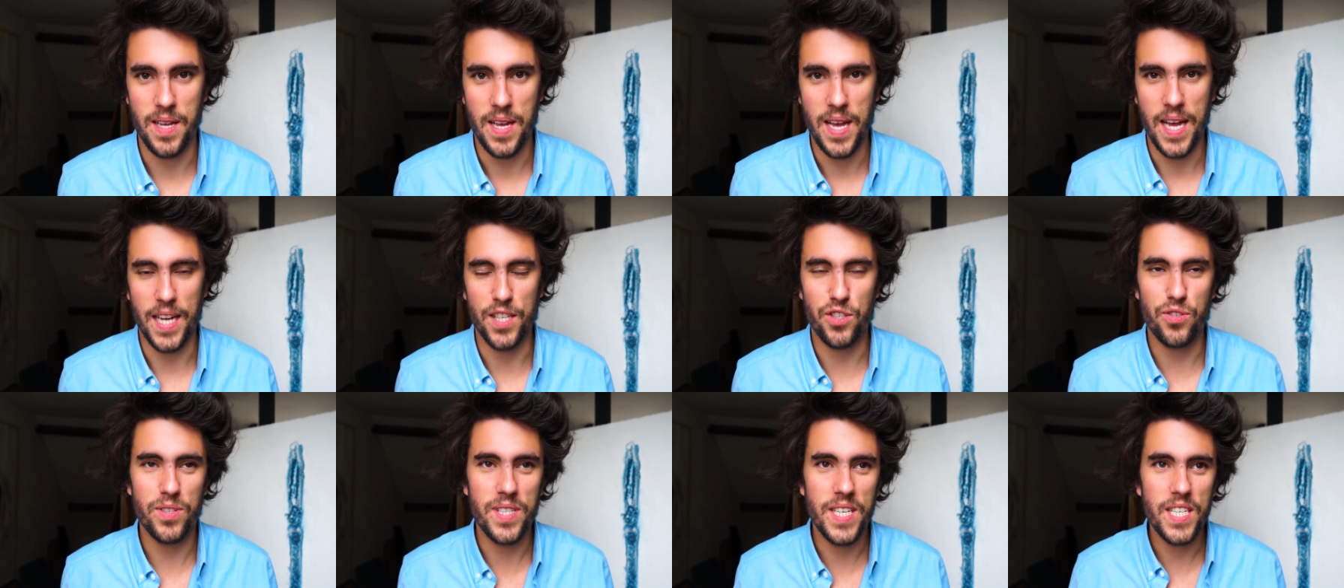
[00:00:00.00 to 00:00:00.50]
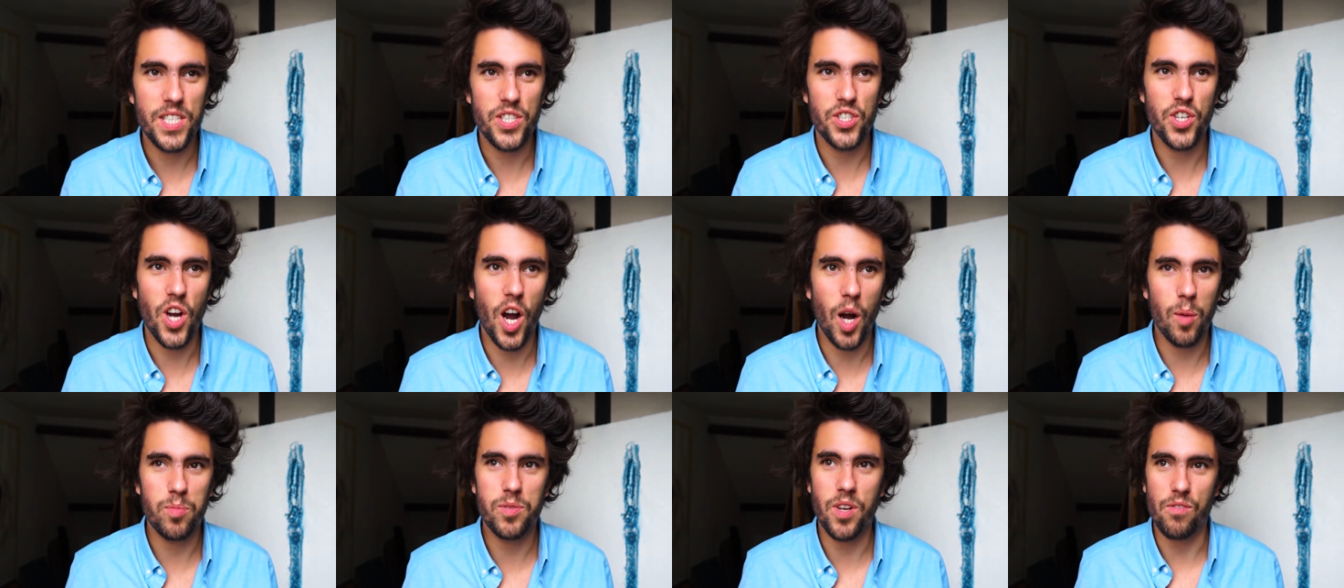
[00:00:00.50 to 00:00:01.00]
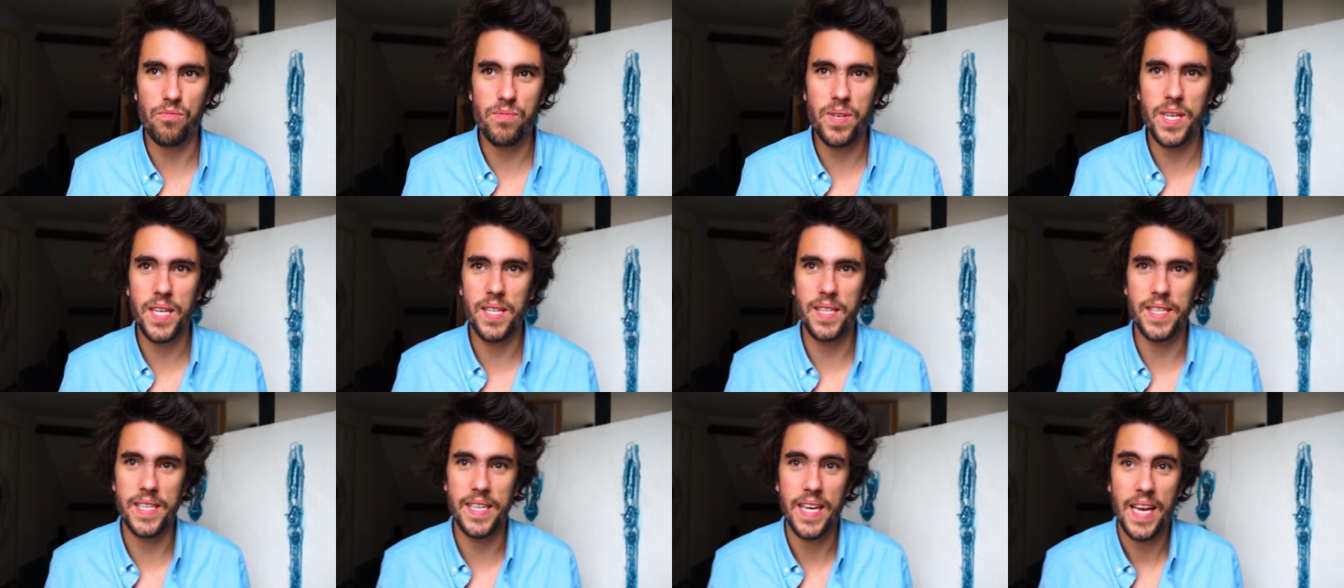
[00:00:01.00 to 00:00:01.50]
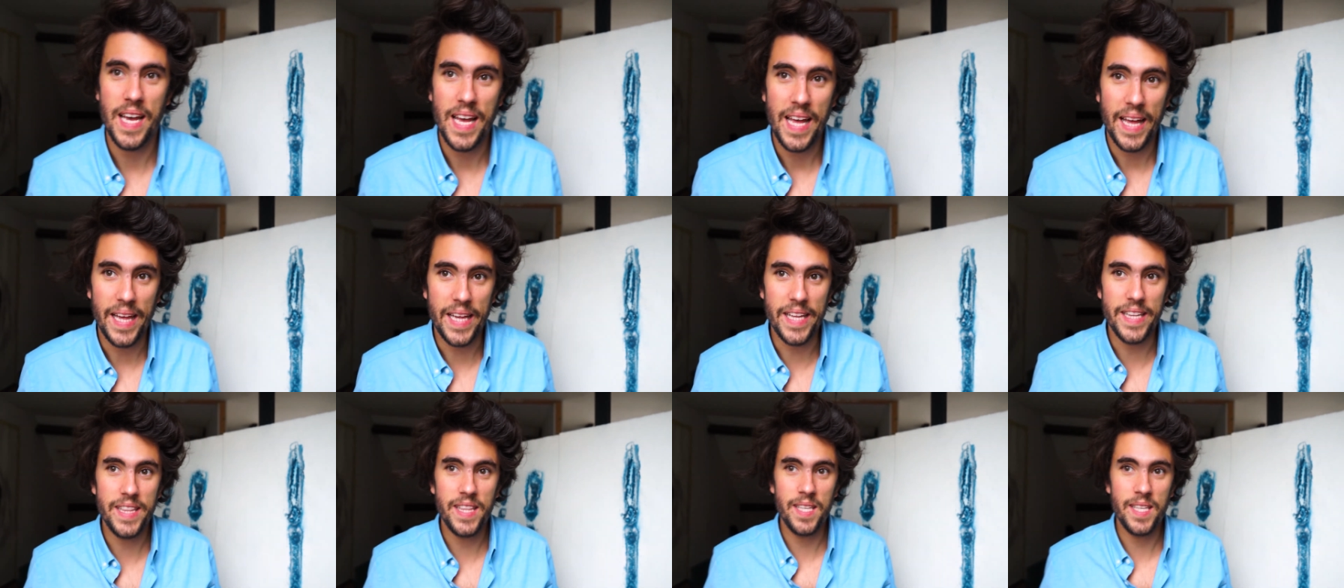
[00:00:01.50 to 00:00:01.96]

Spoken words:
And so these jobs are really in